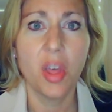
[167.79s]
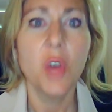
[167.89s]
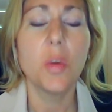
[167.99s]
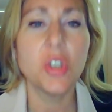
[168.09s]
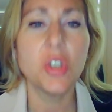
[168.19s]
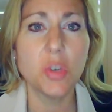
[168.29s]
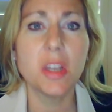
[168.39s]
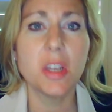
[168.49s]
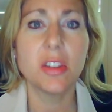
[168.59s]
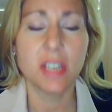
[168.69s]
when
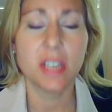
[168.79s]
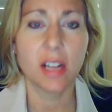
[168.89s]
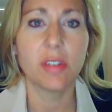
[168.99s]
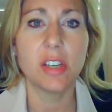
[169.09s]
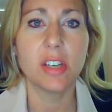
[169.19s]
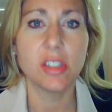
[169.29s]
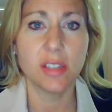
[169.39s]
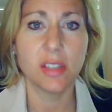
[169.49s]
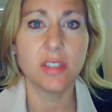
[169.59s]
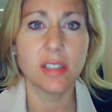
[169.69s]
doing their declarations
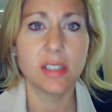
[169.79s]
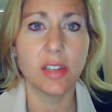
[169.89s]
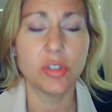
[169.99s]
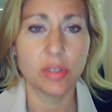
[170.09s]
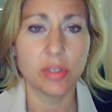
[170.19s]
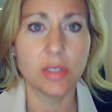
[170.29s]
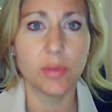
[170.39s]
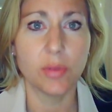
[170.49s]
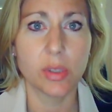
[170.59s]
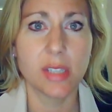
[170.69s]
of disclosure in
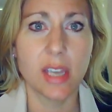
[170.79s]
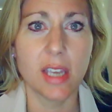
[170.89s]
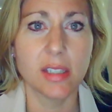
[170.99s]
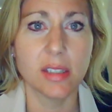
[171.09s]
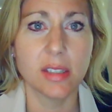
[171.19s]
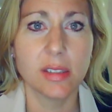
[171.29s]
divorce cases.